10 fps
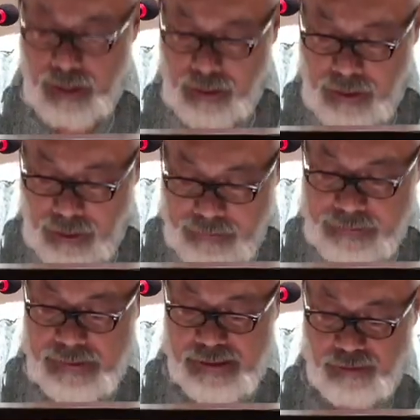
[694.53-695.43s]
In
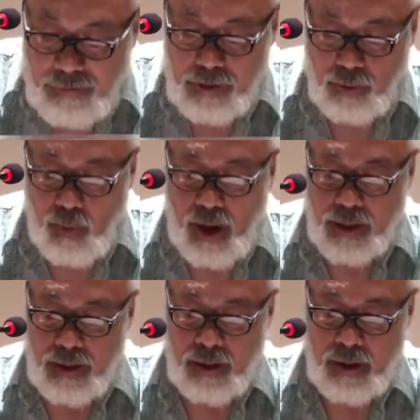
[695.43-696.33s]

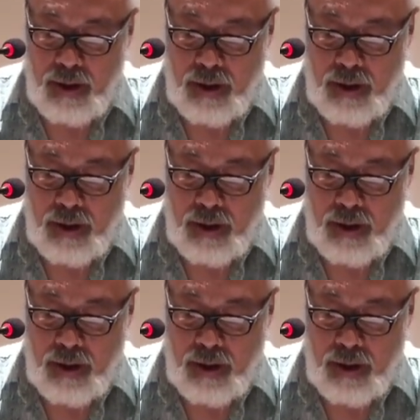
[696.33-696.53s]
1971,